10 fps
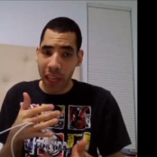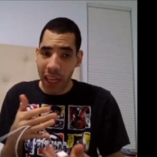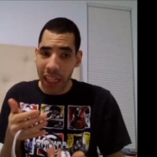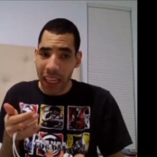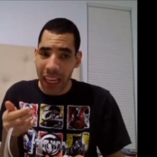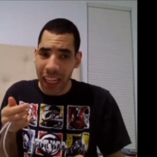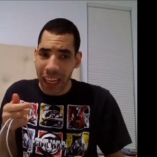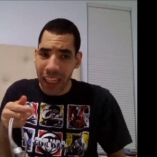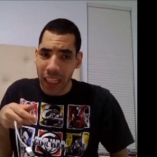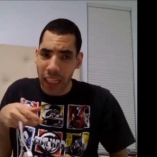
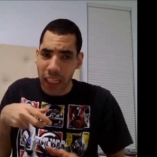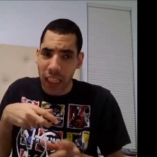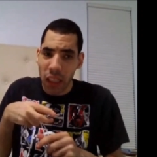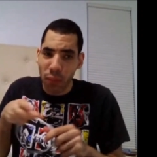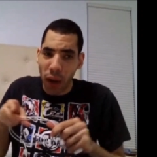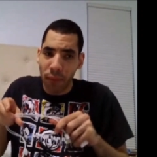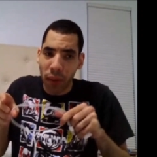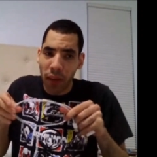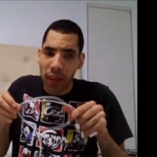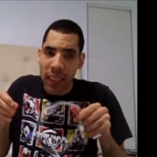It is my
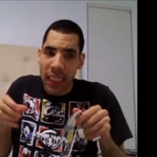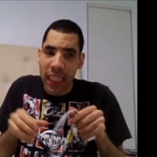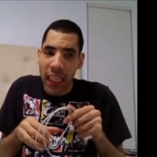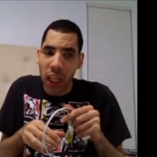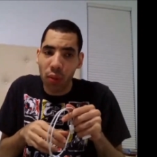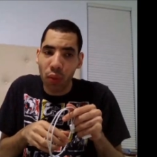favorite DCEU